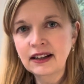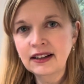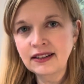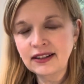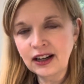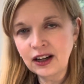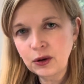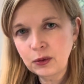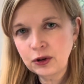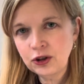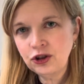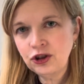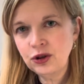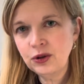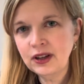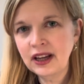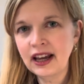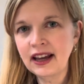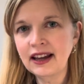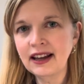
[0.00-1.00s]
take what you
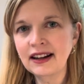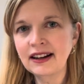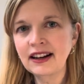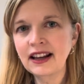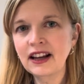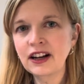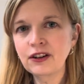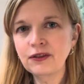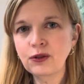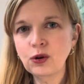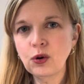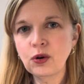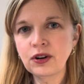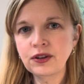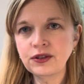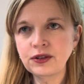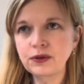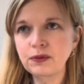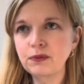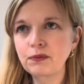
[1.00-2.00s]
can, and of
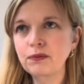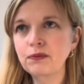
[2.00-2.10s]
course